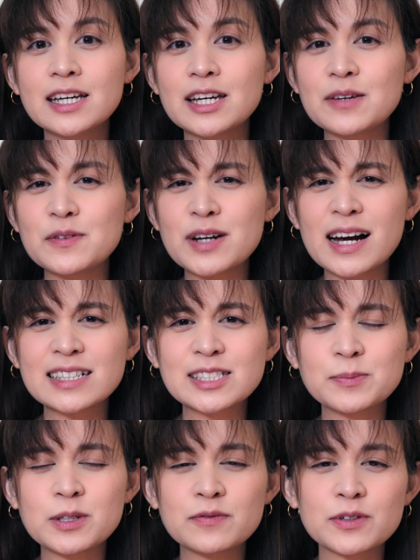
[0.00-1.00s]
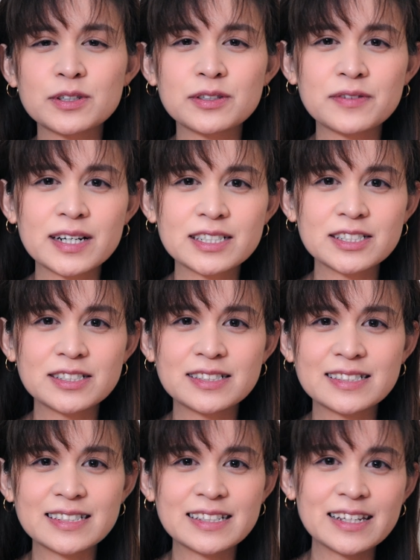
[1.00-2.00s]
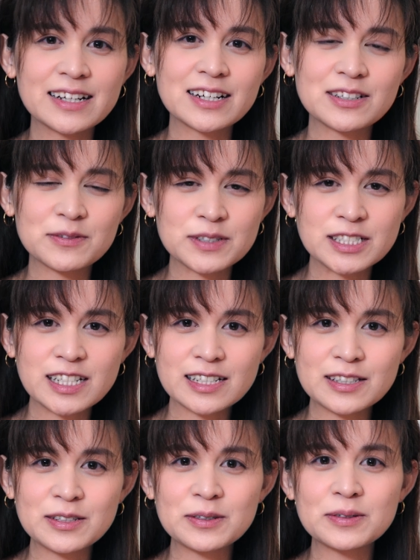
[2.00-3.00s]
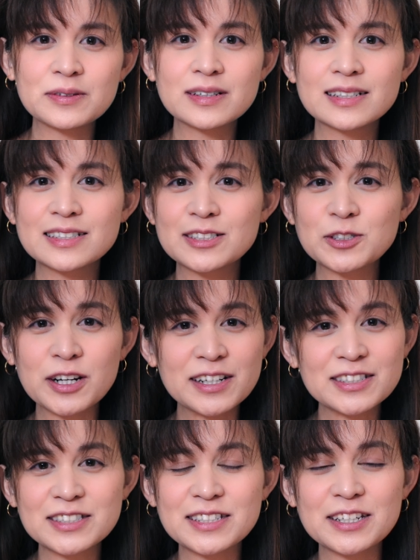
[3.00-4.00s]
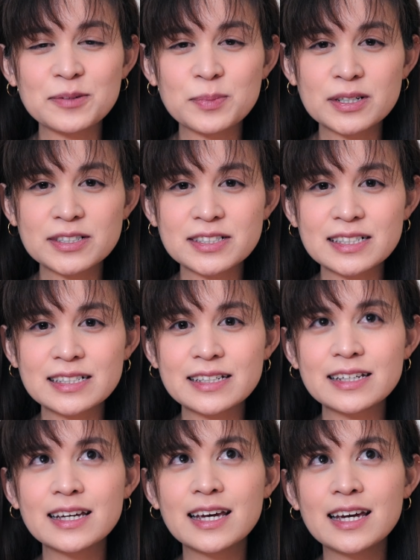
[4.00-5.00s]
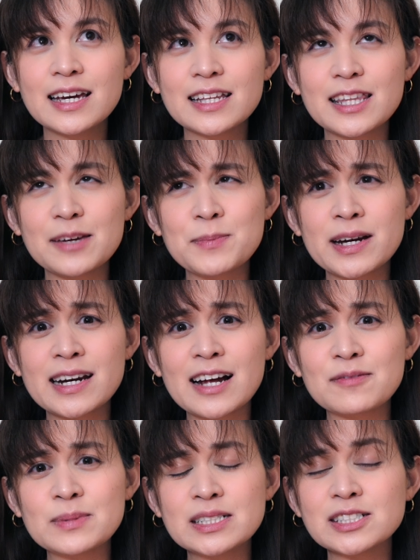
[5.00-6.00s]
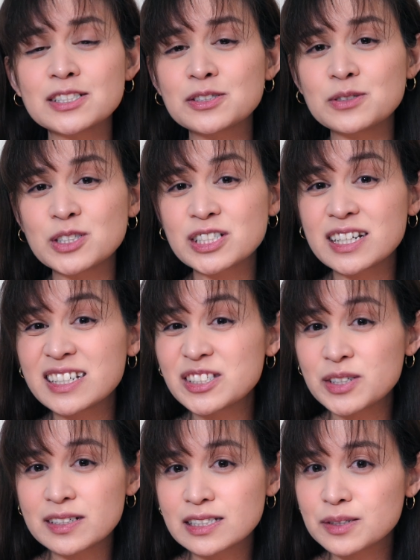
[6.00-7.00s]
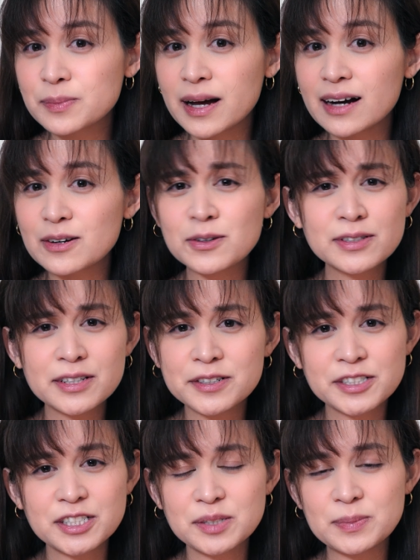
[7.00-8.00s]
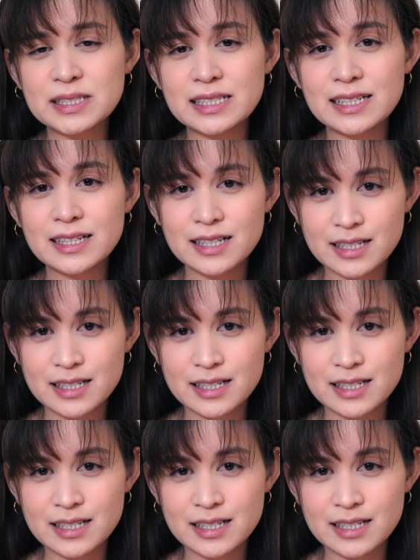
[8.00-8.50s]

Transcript: If you ask someone for directions and they kind of reject you, try not to take it personally. They might have been just too shy to answer back or they're just busy.